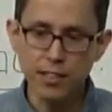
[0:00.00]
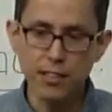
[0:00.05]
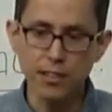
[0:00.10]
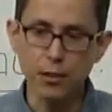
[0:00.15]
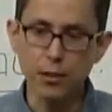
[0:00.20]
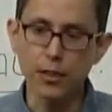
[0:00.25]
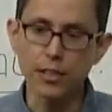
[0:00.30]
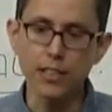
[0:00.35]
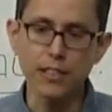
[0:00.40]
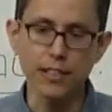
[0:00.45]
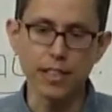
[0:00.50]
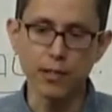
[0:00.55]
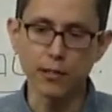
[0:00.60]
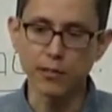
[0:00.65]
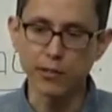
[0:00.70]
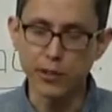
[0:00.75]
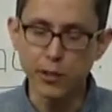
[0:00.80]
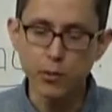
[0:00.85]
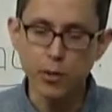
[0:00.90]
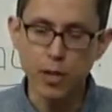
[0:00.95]
They're looking at
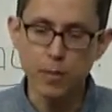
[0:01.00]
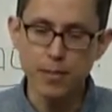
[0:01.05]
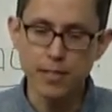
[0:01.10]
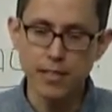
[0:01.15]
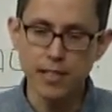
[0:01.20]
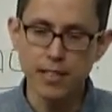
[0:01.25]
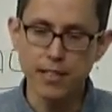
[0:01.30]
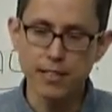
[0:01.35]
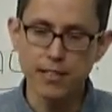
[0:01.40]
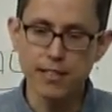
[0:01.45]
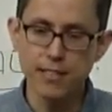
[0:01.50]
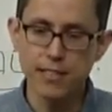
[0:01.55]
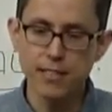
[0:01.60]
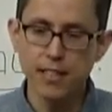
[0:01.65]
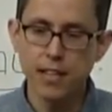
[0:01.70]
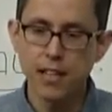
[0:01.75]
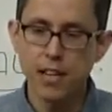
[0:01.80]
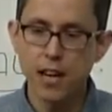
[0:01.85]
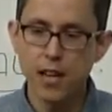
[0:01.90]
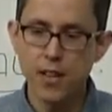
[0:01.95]
review websites.
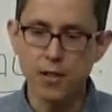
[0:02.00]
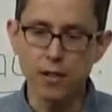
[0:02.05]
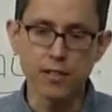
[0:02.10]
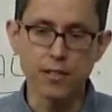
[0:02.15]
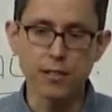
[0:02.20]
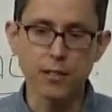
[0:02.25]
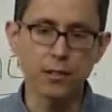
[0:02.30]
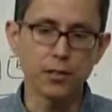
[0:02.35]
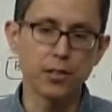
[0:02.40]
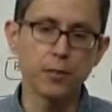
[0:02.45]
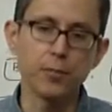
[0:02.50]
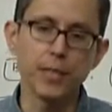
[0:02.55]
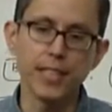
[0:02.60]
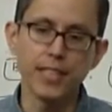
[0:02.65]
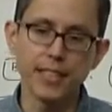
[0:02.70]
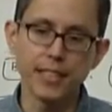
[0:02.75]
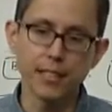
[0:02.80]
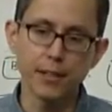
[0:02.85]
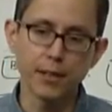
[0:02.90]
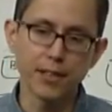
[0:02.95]
They're on social
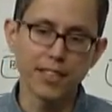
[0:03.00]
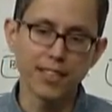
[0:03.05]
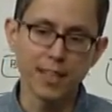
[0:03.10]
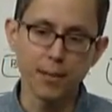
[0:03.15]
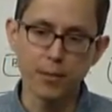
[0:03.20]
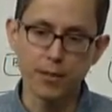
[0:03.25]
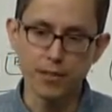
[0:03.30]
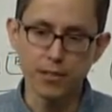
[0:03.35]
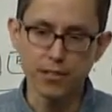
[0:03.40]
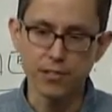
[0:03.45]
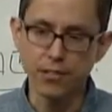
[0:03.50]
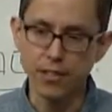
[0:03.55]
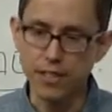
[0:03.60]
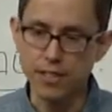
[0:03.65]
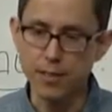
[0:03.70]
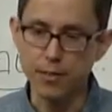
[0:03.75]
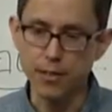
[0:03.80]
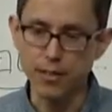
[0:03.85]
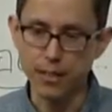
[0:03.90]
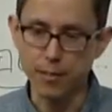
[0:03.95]
media, looking at what their
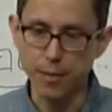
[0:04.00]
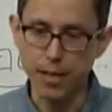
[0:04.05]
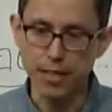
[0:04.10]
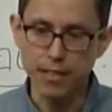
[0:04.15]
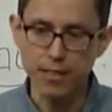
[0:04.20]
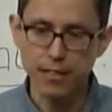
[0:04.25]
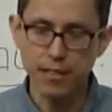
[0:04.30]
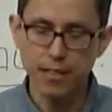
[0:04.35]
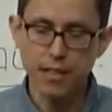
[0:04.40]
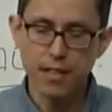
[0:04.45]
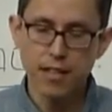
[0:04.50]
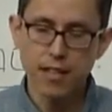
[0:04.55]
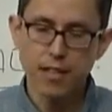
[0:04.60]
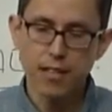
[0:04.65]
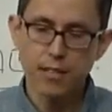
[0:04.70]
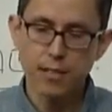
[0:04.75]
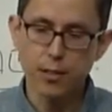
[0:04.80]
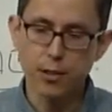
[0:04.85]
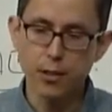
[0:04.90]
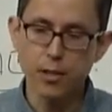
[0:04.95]
friends recommend.
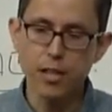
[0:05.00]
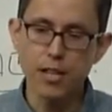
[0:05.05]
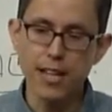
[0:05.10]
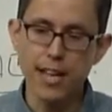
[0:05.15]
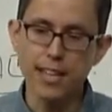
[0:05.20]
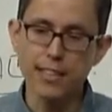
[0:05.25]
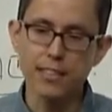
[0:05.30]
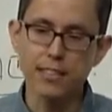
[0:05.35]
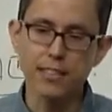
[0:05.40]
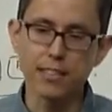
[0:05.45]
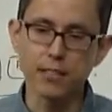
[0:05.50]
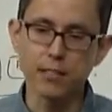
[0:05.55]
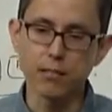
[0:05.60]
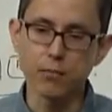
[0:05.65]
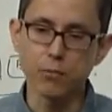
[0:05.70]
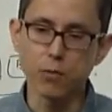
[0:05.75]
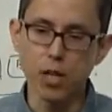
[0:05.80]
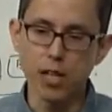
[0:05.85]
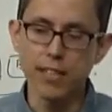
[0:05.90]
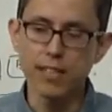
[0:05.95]
So they're not actually
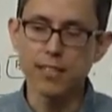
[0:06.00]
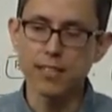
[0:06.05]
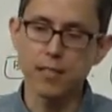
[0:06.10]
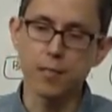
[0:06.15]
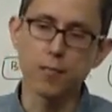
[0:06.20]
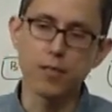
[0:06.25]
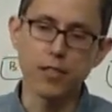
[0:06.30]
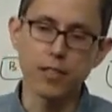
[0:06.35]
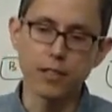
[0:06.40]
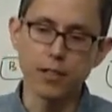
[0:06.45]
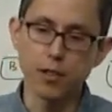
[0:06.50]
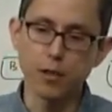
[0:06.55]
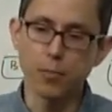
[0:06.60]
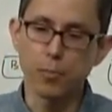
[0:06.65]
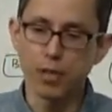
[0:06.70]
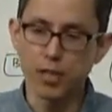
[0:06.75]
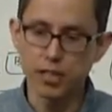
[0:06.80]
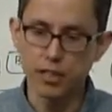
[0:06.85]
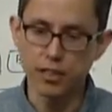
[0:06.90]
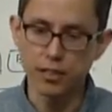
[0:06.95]
wanting someone to go
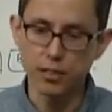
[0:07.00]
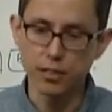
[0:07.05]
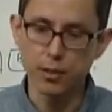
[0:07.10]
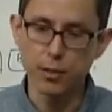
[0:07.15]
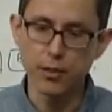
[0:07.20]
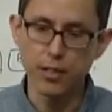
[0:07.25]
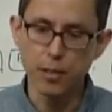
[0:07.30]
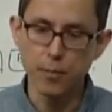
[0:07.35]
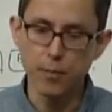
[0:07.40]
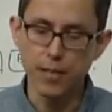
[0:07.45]
push it to them.